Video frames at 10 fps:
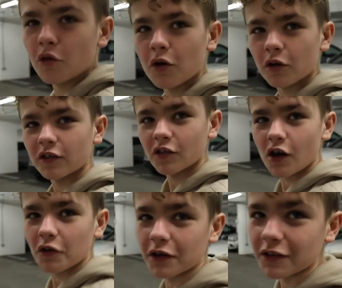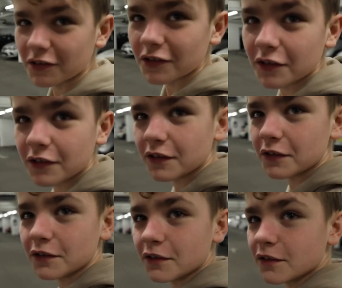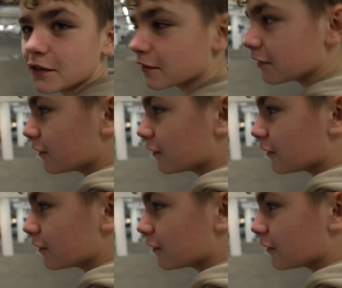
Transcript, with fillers: know where Oli's car is? Yeah, it should be